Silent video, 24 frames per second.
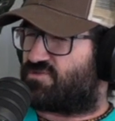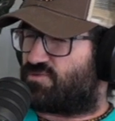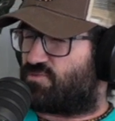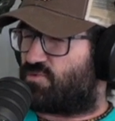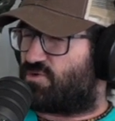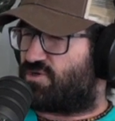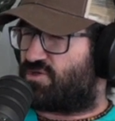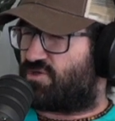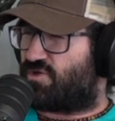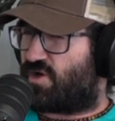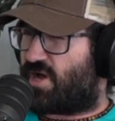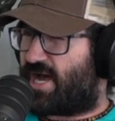to
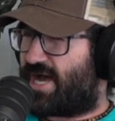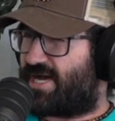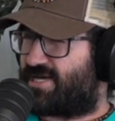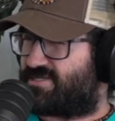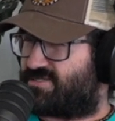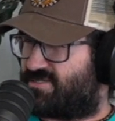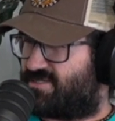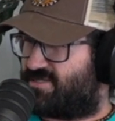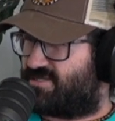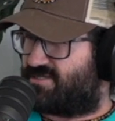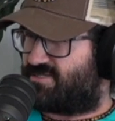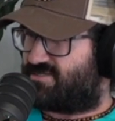where you
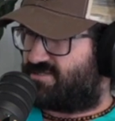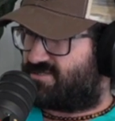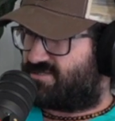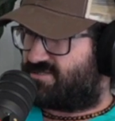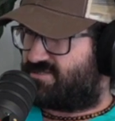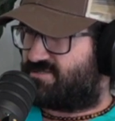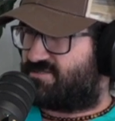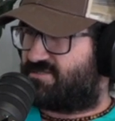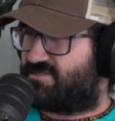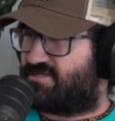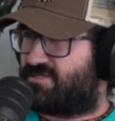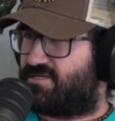access,
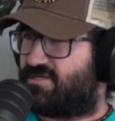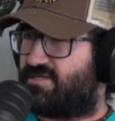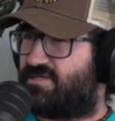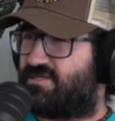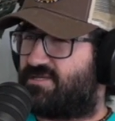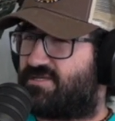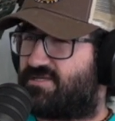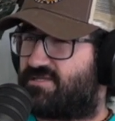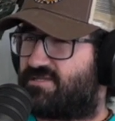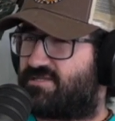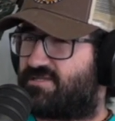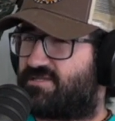
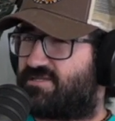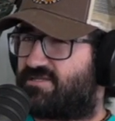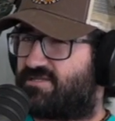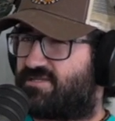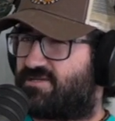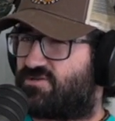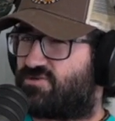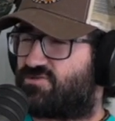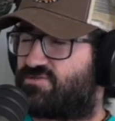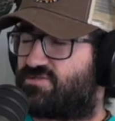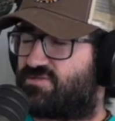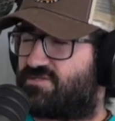
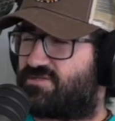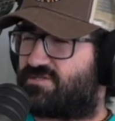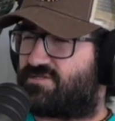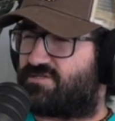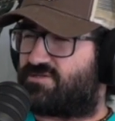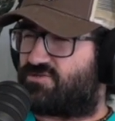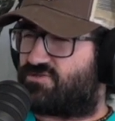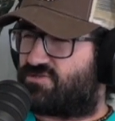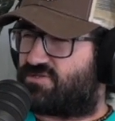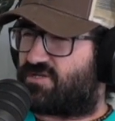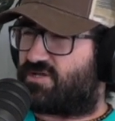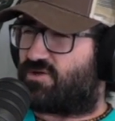there's
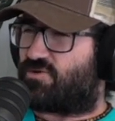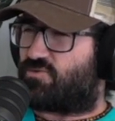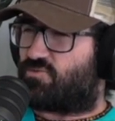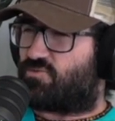like a